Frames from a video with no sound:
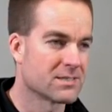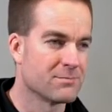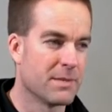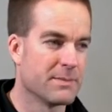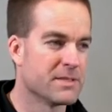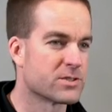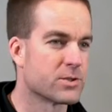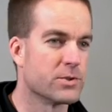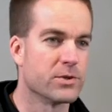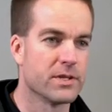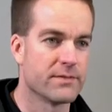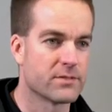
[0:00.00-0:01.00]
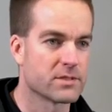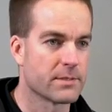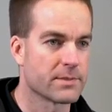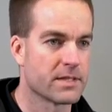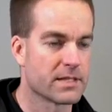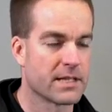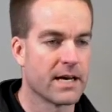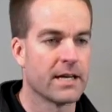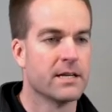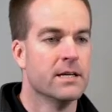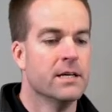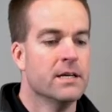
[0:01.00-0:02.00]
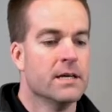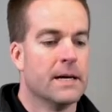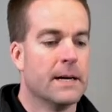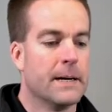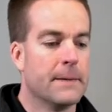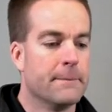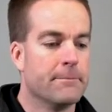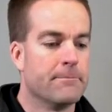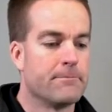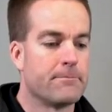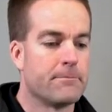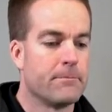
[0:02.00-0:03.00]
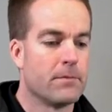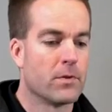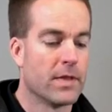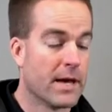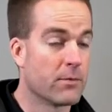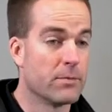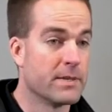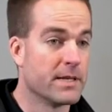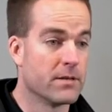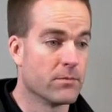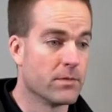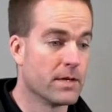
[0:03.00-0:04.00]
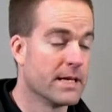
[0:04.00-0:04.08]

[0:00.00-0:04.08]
maybe a scooter lift or something like that, that would be,